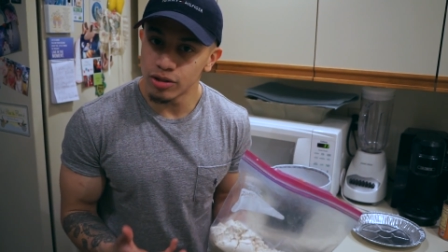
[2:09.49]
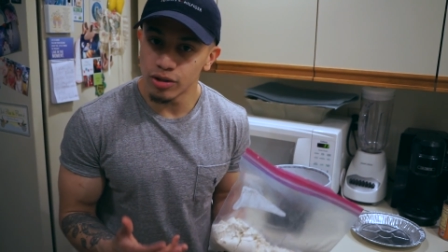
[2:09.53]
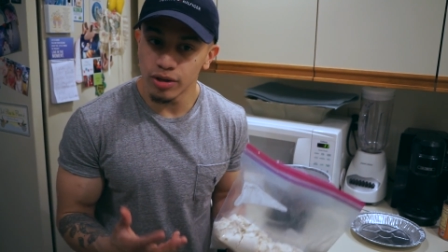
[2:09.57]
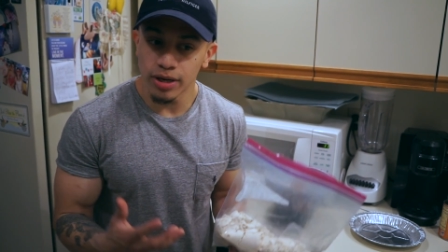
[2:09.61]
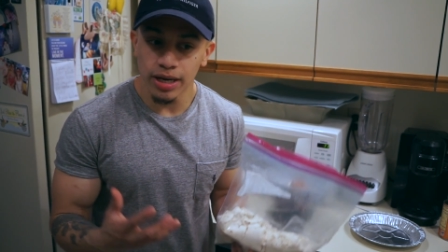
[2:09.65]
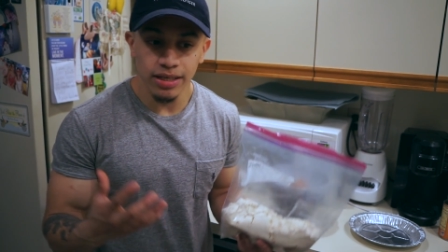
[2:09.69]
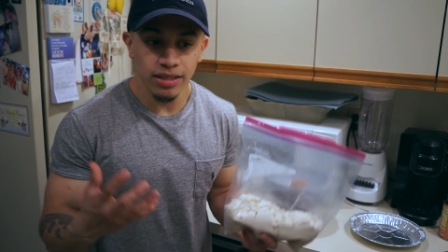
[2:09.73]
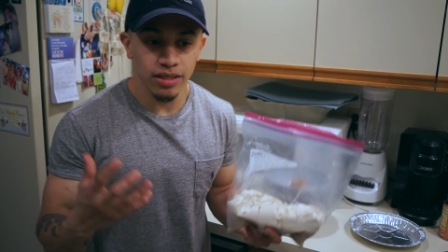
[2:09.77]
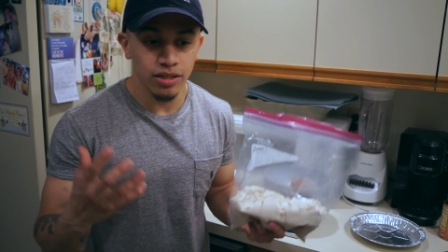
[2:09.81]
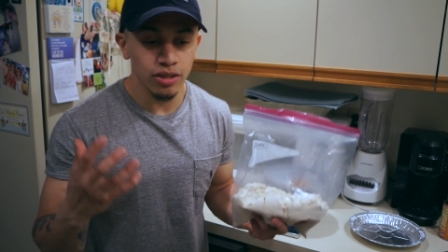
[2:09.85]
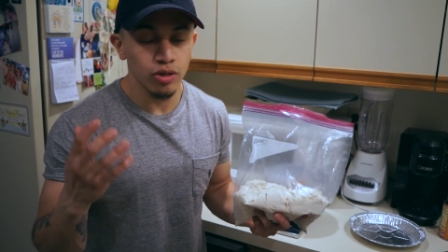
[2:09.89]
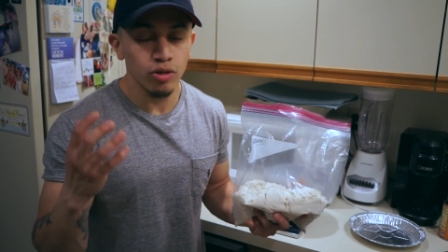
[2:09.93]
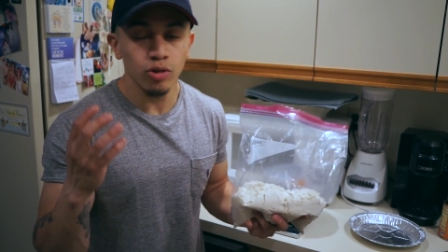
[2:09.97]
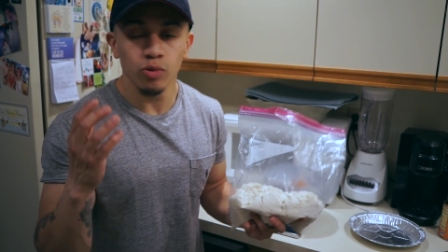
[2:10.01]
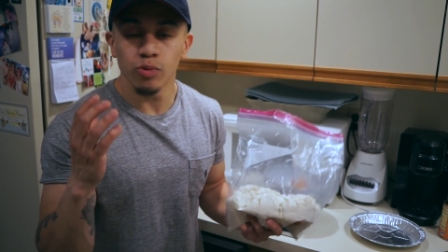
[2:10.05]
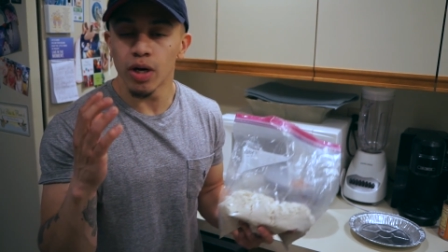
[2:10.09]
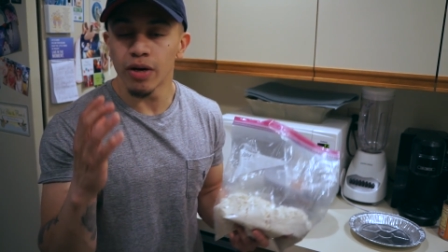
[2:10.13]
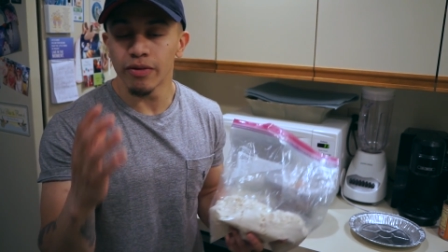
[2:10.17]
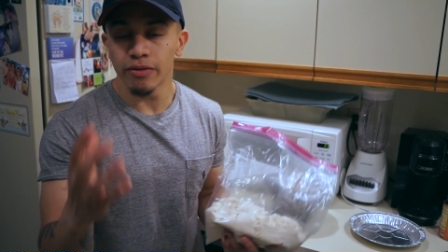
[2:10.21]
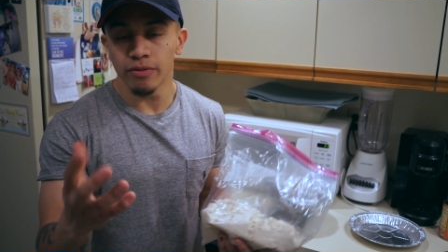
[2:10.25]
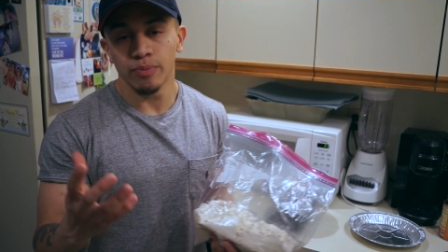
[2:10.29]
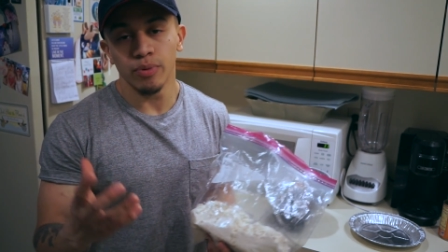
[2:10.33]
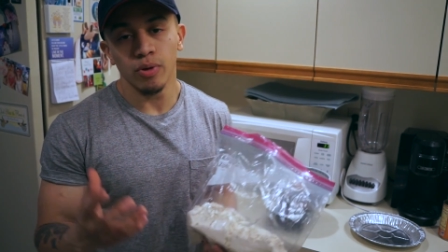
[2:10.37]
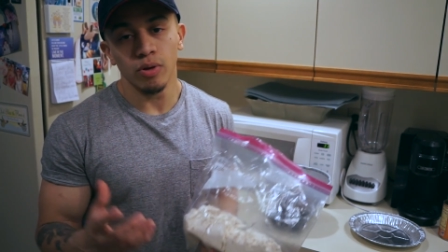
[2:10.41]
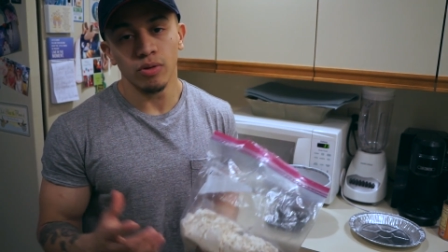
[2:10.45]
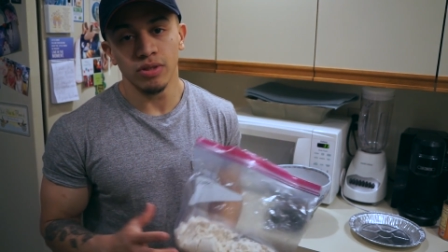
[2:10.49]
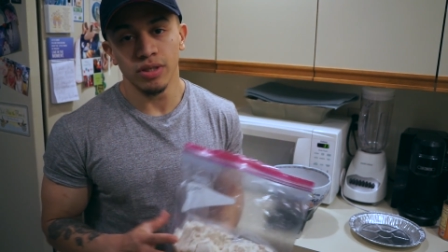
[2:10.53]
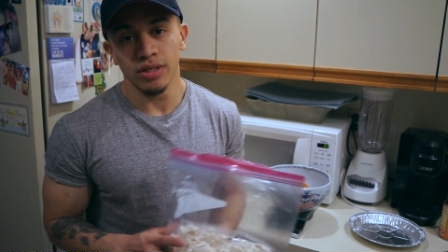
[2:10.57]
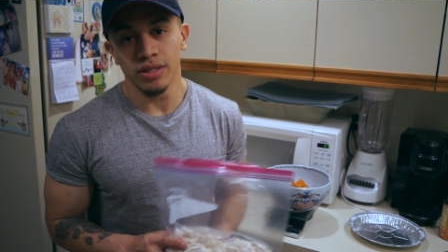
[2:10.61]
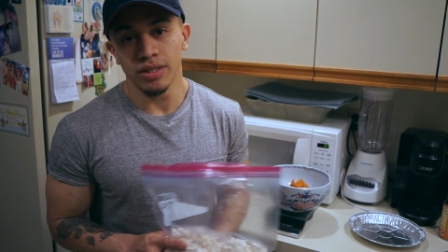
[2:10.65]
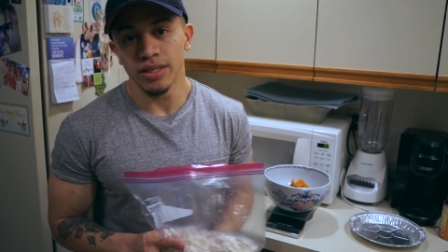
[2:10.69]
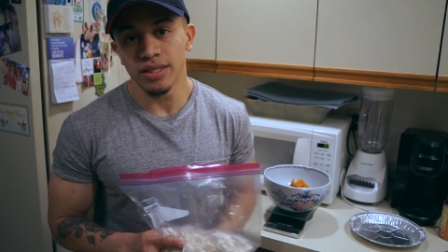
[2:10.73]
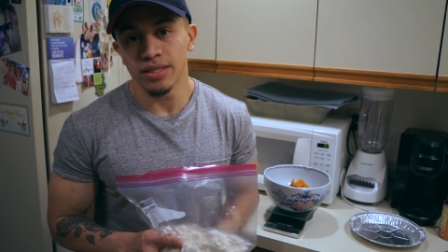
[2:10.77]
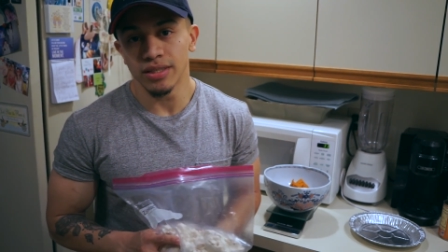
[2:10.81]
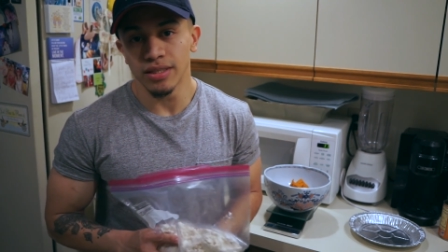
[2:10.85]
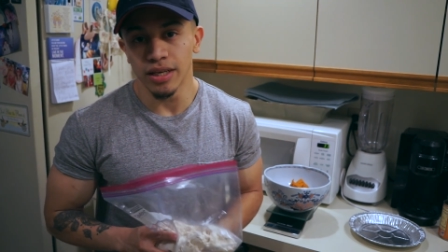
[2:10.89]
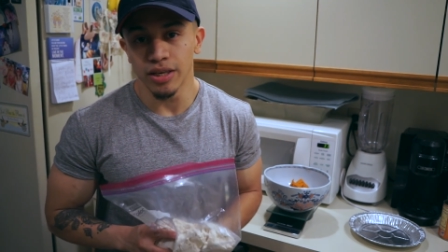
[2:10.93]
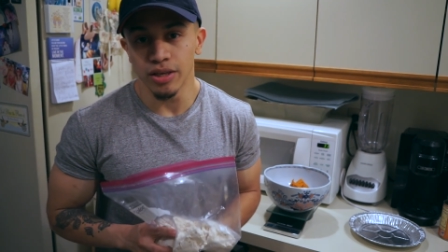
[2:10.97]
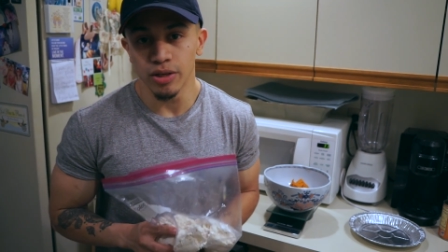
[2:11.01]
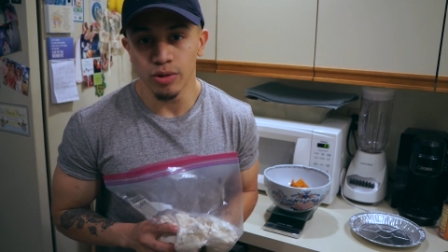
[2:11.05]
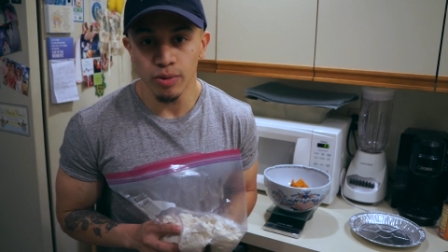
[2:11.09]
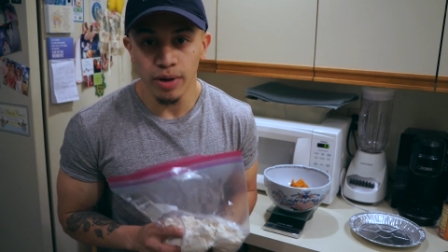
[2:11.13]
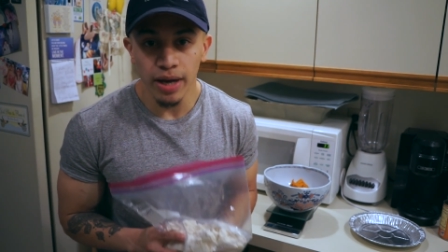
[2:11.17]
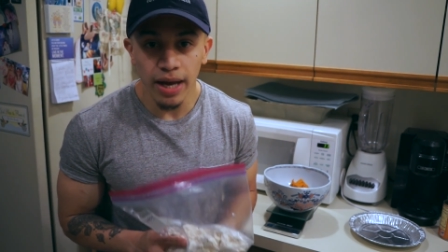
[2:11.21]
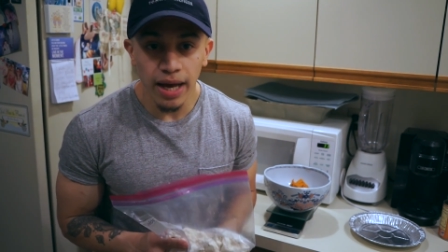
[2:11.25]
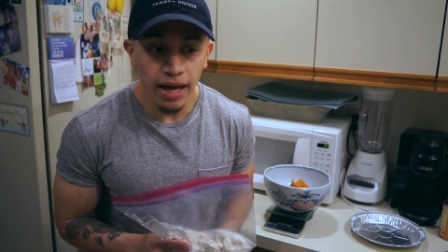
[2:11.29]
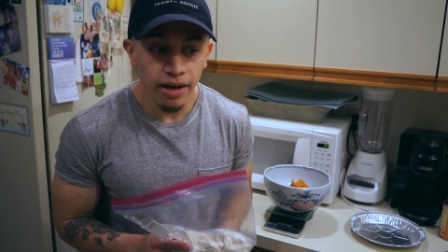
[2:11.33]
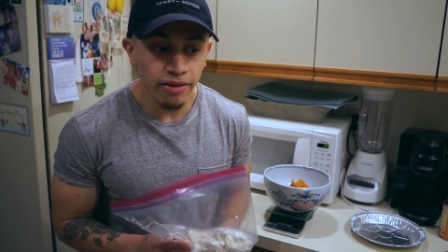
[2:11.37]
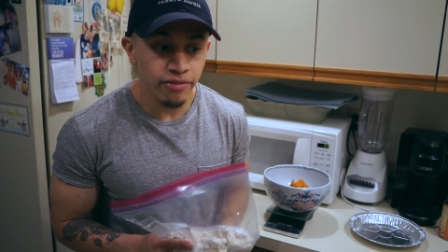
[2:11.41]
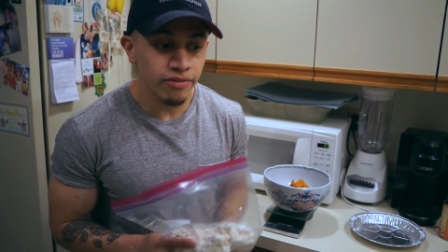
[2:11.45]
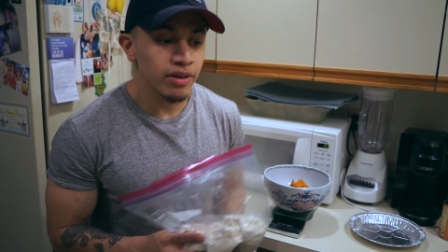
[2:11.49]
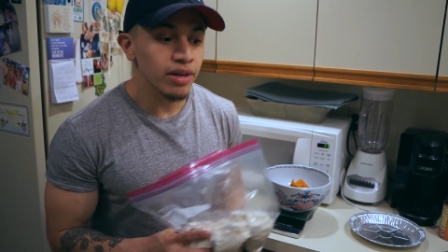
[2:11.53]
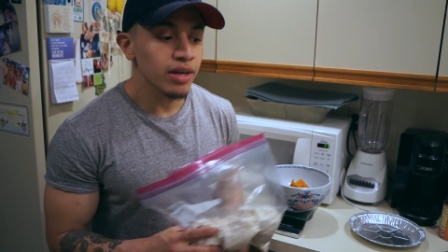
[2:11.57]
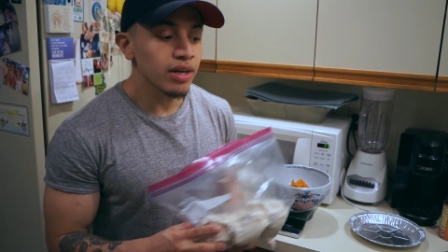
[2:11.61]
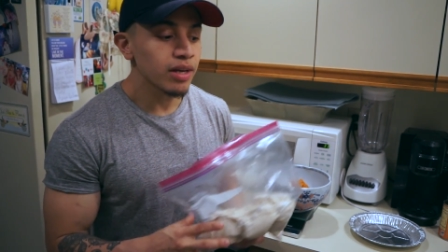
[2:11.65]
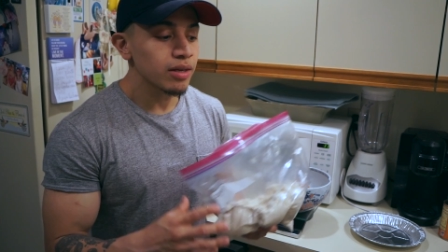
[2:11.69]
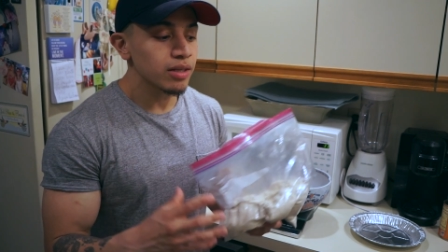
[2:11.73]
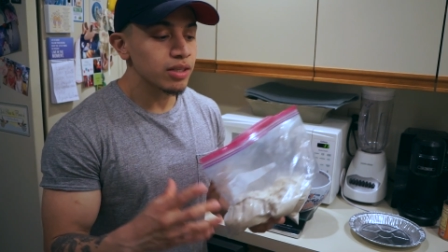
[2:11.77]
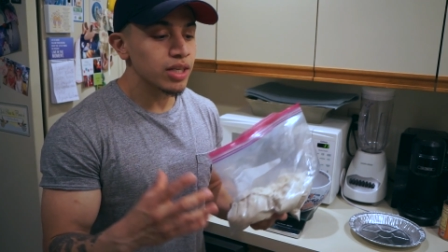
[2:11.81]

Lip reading: You guys can use whatever protein it is that you have.